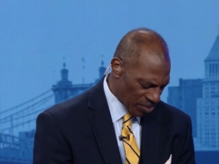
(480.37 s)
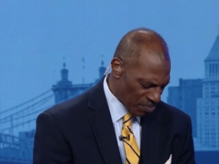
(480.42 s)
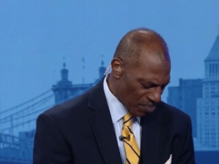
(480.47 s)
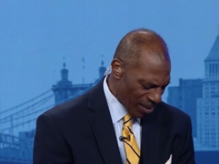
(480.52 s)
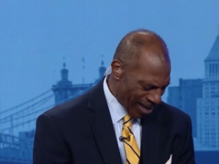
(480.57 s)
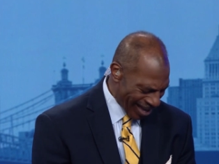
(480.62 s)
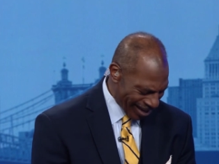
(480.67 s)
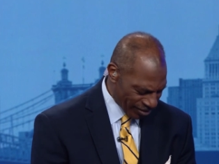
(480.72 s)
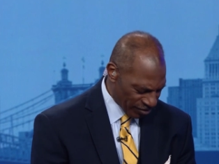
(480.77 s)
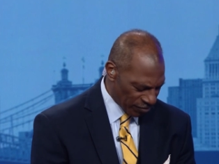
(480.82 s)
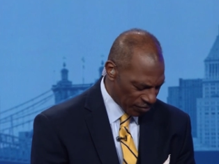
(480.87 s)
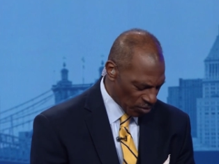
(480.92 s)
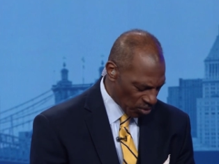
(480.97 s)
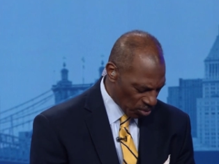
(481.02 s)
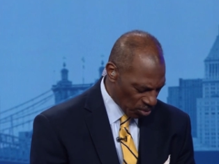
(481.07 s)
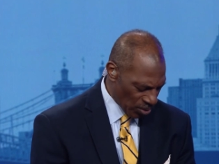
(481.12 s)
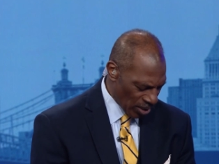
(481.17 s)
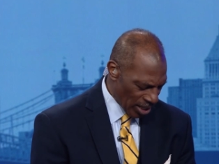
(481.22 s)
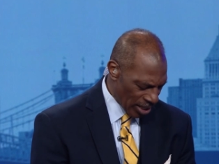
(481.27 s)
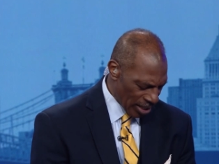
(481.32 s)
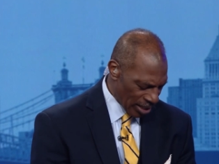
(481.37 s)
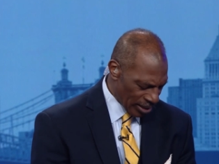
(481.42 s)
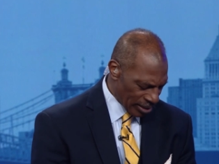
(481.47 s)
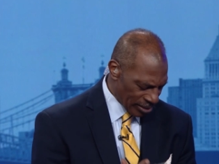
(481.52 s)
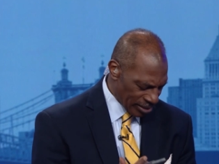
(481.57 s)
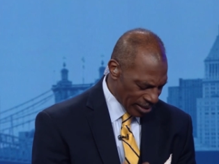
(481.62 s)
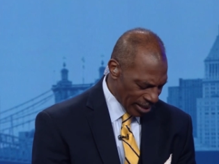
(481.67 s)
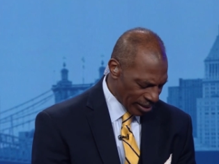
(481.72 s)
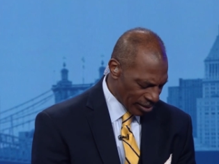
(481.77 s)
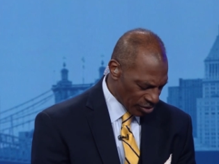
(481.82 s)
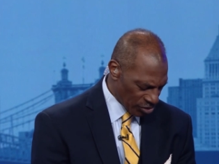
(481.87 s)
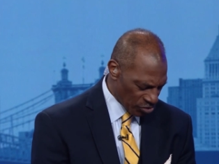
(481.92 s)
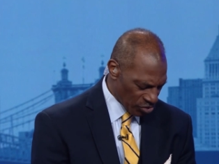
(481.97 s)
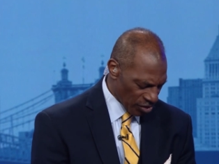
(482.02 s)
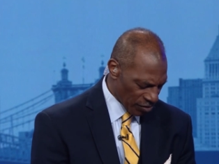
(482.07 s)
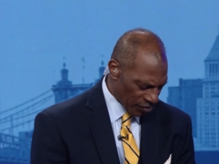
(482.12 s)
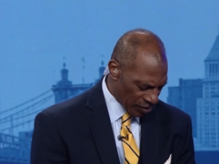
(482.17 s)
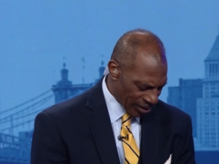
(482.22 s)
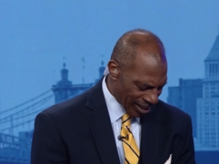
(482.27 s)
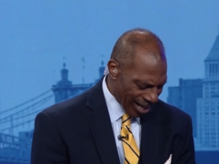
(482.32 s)
impactful, data
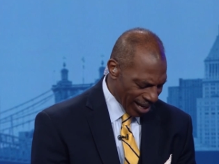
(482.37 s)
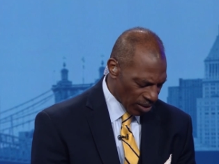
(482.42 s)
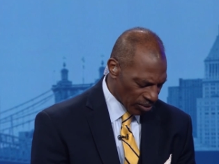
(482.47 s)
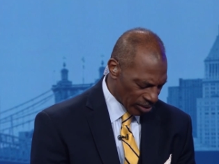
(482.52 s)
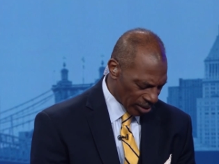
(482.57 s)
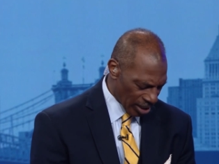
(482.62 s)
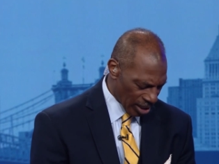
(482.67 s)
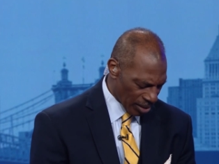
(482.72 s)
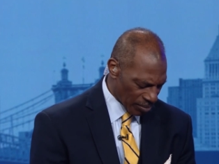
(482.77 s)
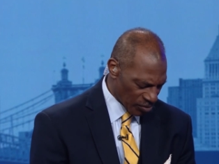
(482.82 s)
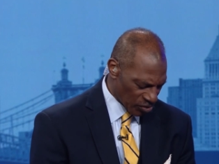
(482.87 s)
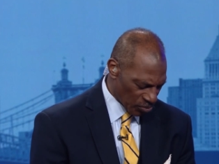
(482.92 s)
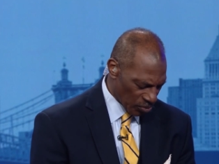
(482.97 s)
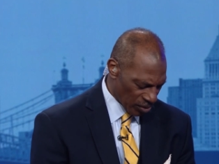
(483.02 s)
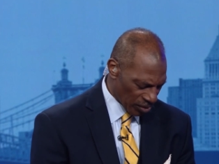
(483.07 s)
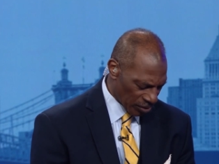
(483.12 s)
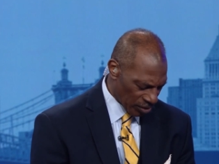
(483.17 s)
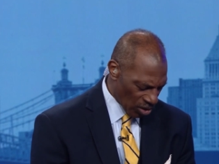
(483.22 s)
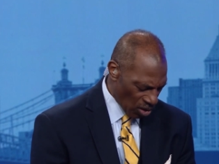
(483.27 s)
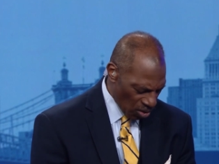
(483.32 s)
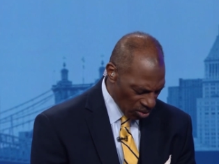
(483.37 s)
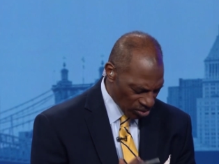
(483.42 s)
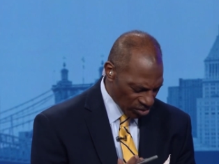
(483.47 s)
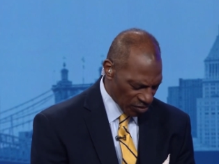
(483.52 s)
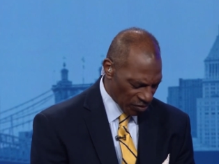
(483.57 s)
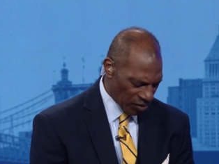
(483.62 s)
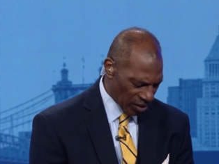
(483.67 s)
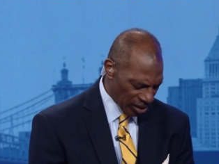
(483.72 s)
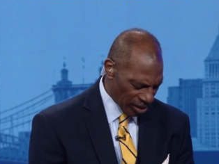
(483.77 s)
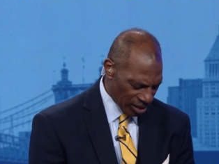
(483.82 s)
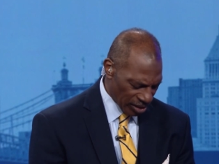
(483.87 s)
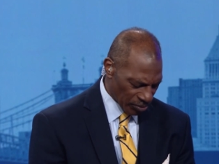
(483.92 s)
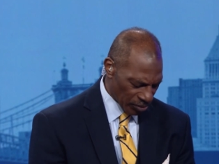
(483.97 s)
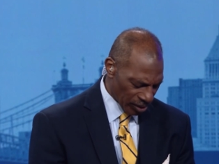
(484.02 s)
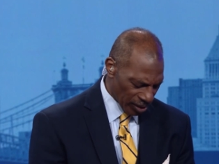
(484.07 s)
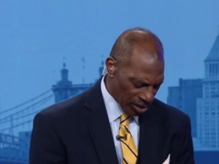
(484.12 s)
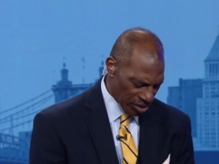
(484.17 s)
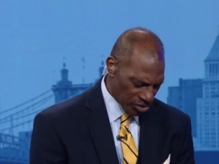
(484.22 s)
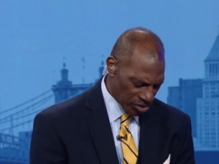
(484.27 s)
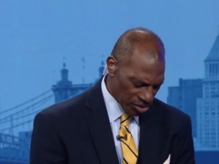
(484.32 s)
driven outcomes with cultivating
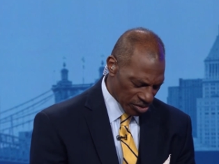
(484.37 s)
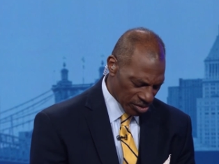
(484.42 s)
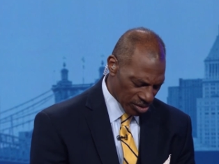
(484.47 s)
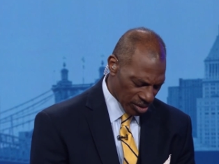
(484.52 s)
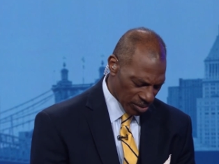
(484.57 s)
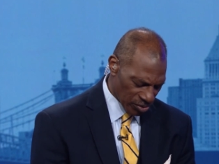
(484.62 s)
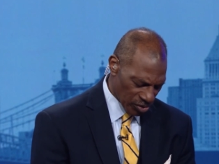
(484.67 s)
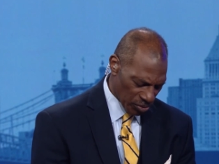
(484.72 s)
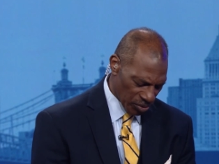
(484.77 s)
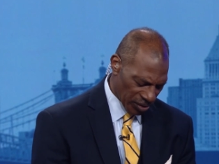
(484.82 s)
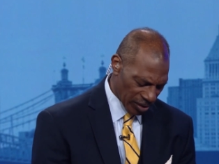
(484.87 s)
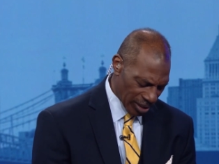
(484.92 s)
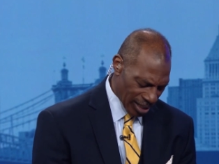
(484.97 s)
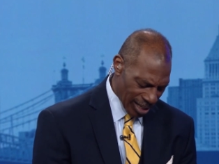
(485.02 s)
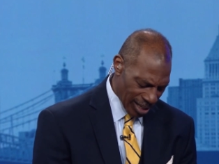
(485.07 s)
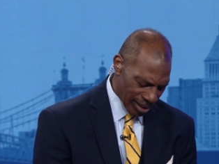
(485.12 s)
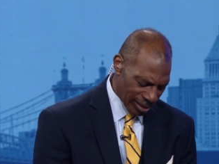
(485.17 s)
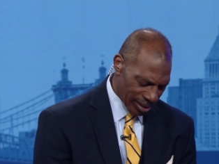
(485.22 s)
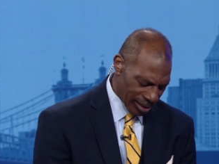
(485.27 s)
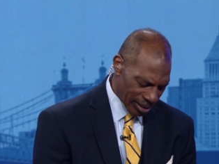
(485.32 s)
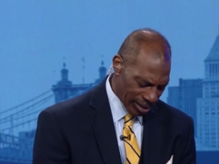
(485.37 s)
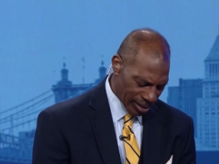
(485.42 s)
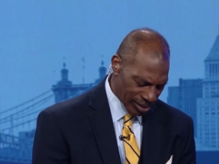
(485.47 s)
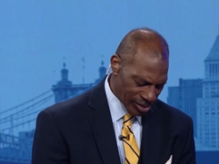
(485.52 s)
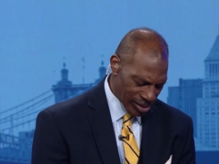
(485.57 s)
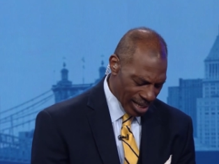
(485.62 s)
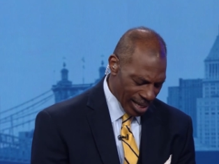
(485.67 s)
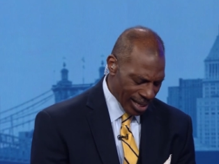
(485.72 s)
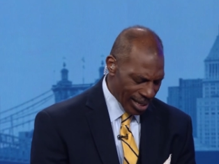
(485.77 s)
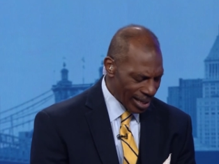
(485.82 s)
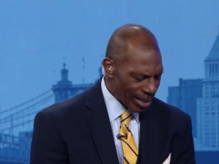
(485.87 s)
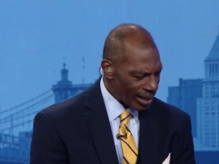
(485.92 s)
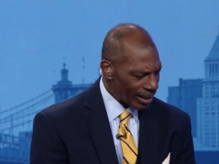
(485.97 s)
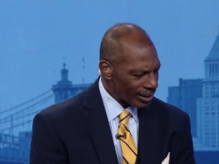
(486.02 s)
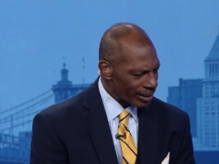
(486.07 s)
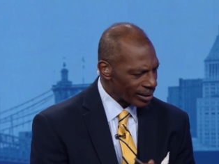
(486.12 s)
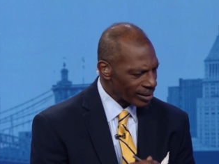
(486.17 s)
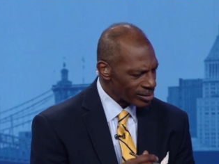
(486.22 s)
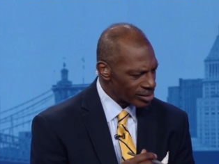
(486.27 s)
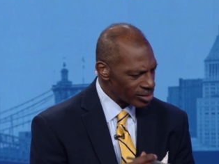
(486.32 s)
relationships with colleagues
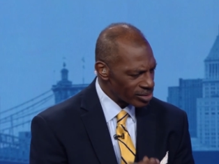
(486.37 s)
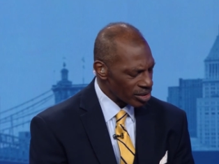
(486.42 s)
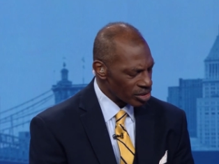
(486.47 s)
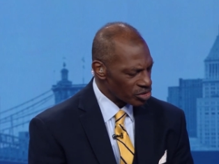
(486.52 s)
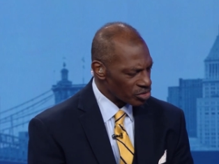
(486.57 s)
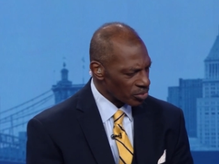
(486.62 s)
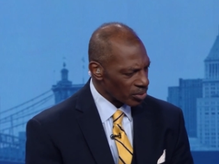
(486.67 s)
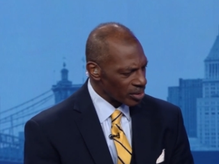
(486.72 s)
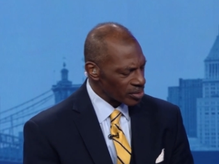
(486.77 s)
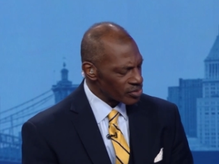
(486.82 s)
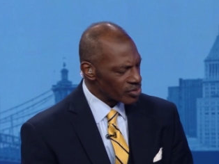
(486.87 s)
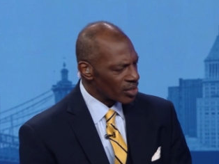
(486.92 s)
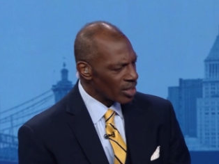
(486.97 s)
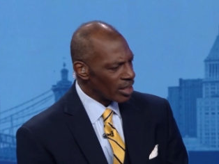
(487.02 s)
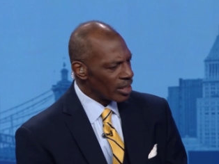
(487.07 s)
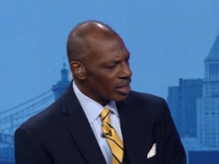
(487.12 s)
and constituents.